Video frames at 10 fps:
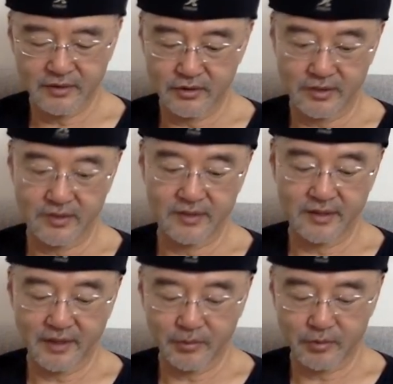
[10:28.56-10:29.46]
Jesus
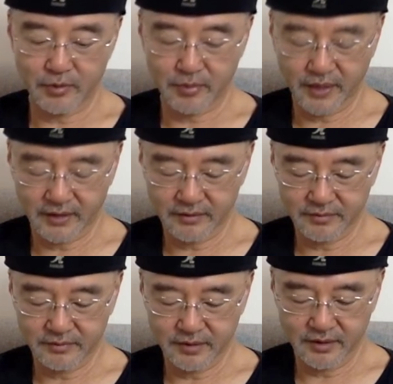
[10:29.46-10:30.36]
didn't have to repent,
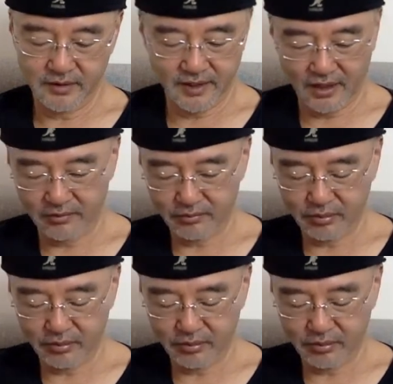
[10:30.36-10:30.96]
but he's now